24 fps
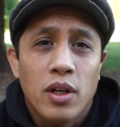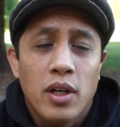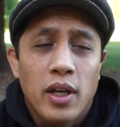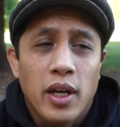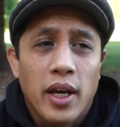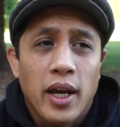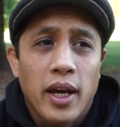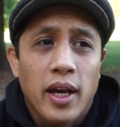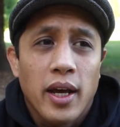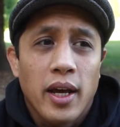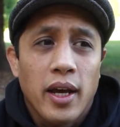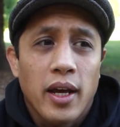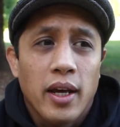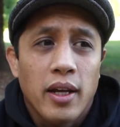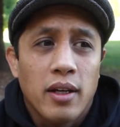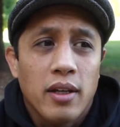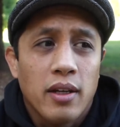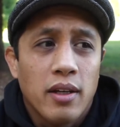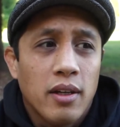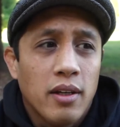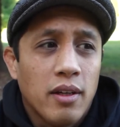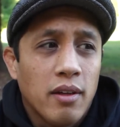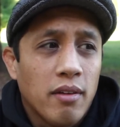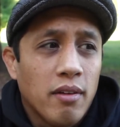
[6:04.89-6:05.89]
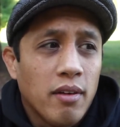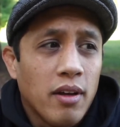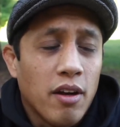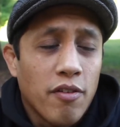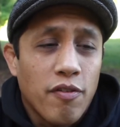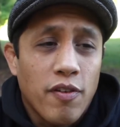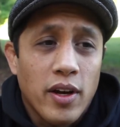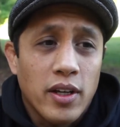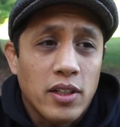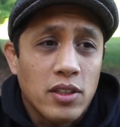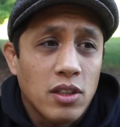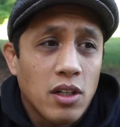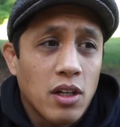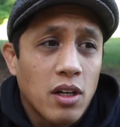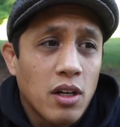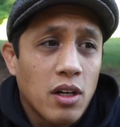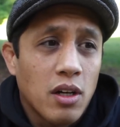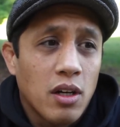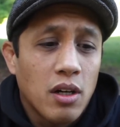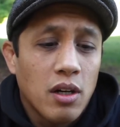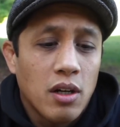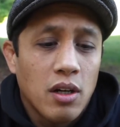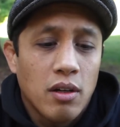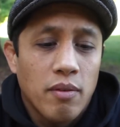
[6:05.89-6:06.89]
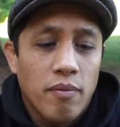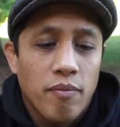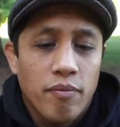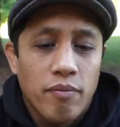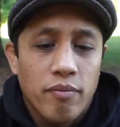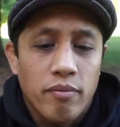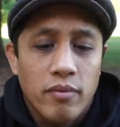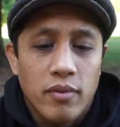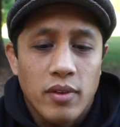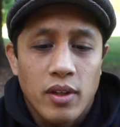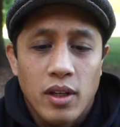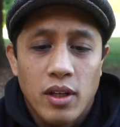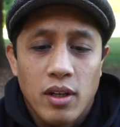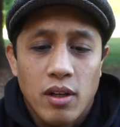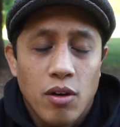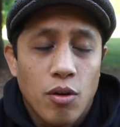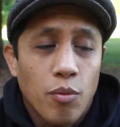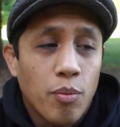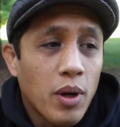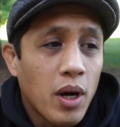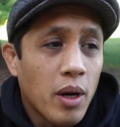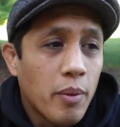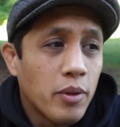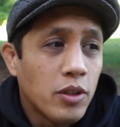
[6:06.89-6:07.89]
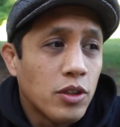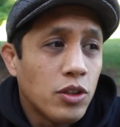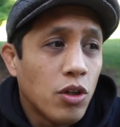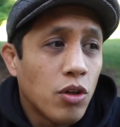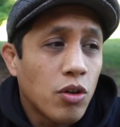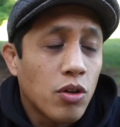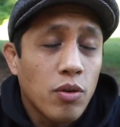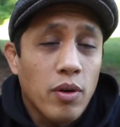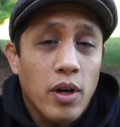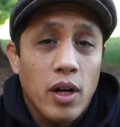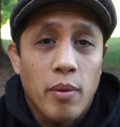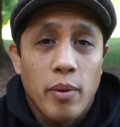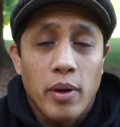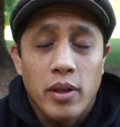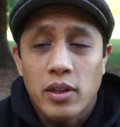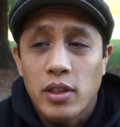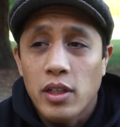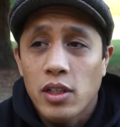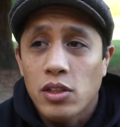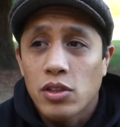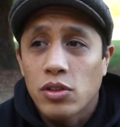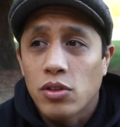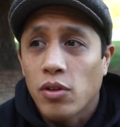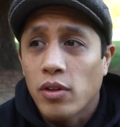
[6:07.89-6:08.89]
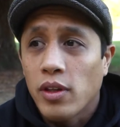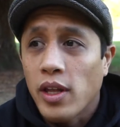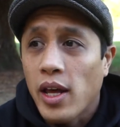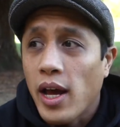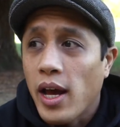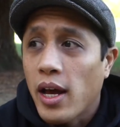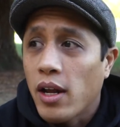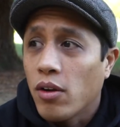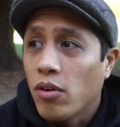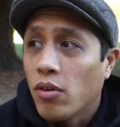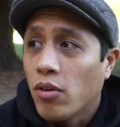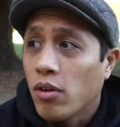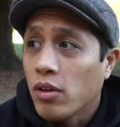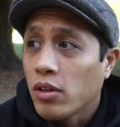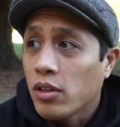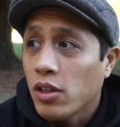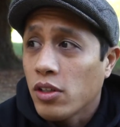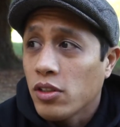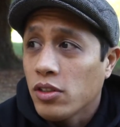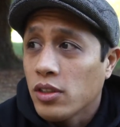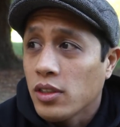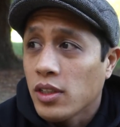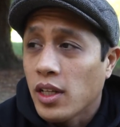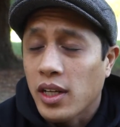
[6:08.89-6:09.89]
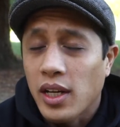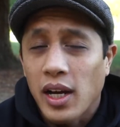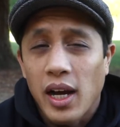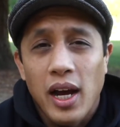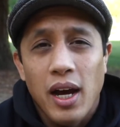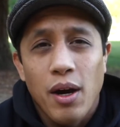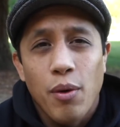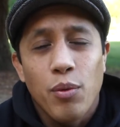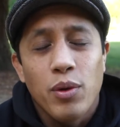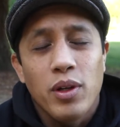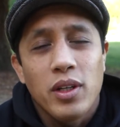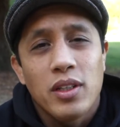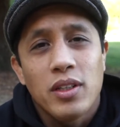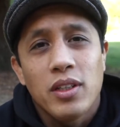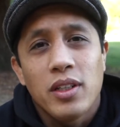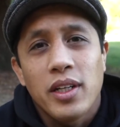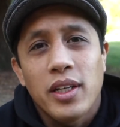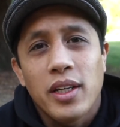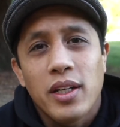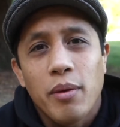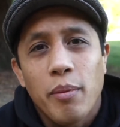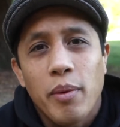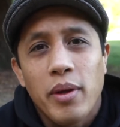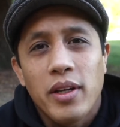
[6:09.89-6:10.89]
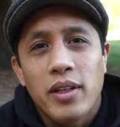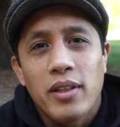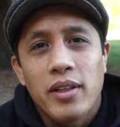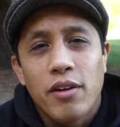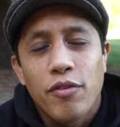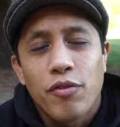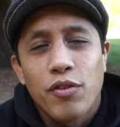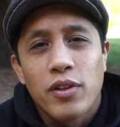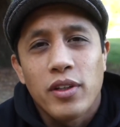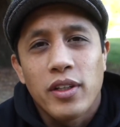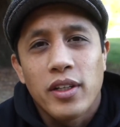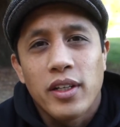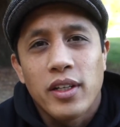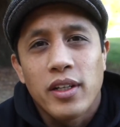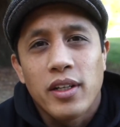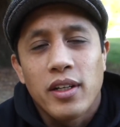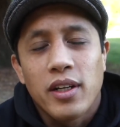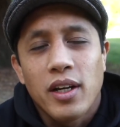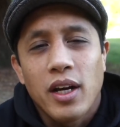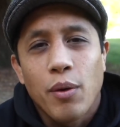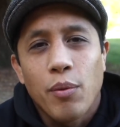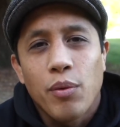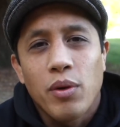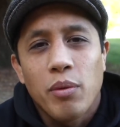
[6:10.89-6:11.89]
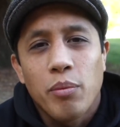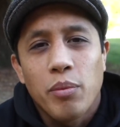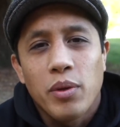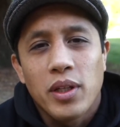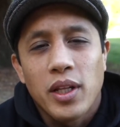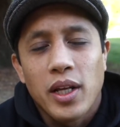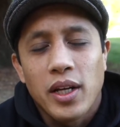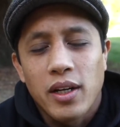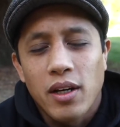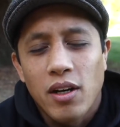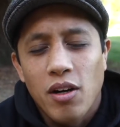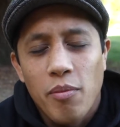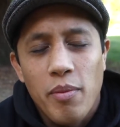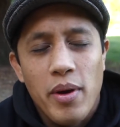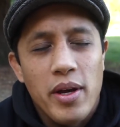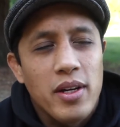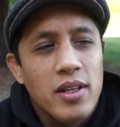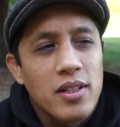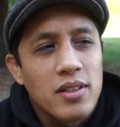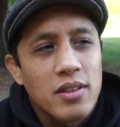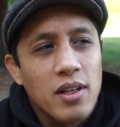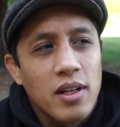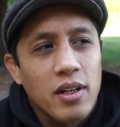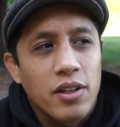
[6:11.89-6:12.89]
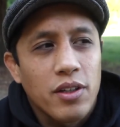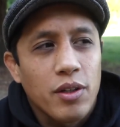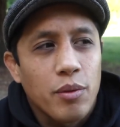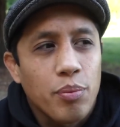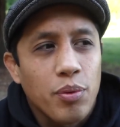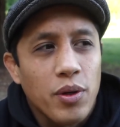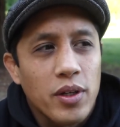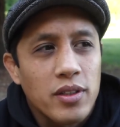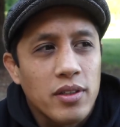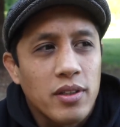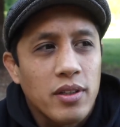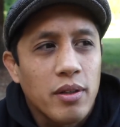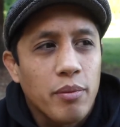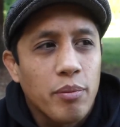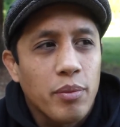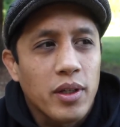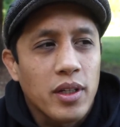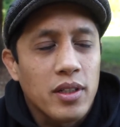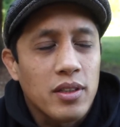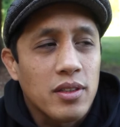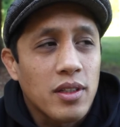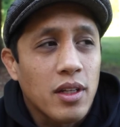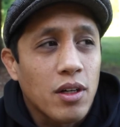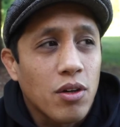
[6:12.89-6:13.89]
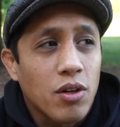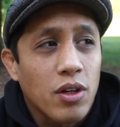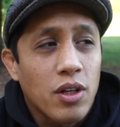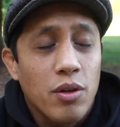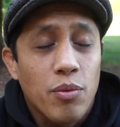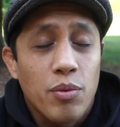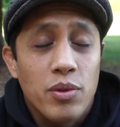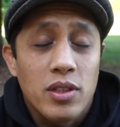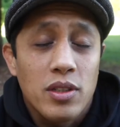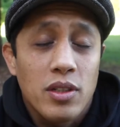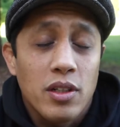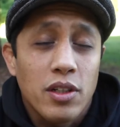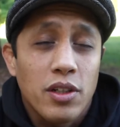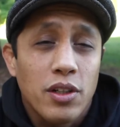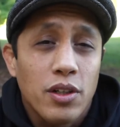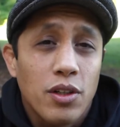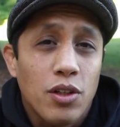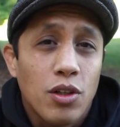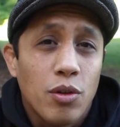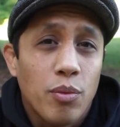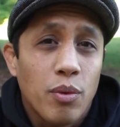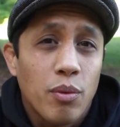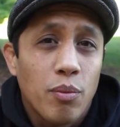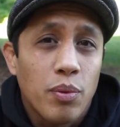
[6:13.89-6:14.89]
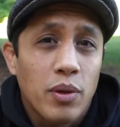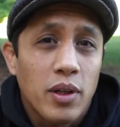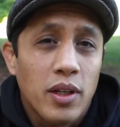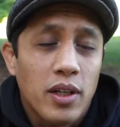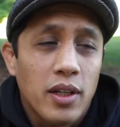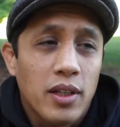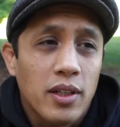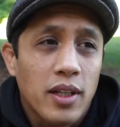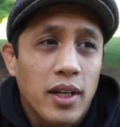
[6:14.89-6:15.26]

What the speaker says: And if I saw Obama joking around about this or that or cursing, like I wouldn't look at him any differently. I wouldn't be like, oh man, he's not a good president because of that, or he wasn't a good human being.